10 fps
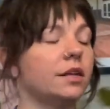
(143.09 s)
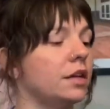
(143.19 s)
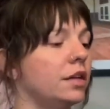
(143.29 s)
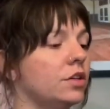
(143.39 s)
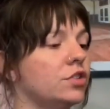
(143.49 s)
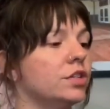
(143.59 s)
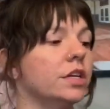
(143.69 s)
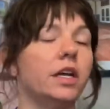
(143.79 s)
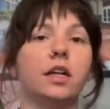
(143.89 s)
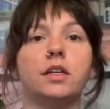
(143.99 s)

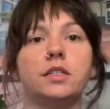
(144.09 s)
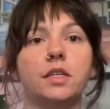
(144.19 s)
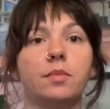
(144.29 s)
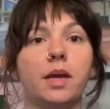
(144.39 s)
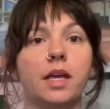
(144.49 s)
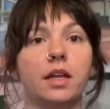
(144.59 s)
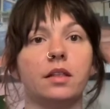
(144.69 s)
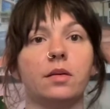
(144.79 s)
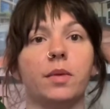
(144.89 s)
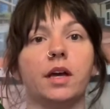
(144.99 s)
initially and it didn't make it in the
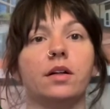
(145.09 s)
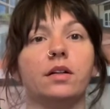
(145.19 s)
mail.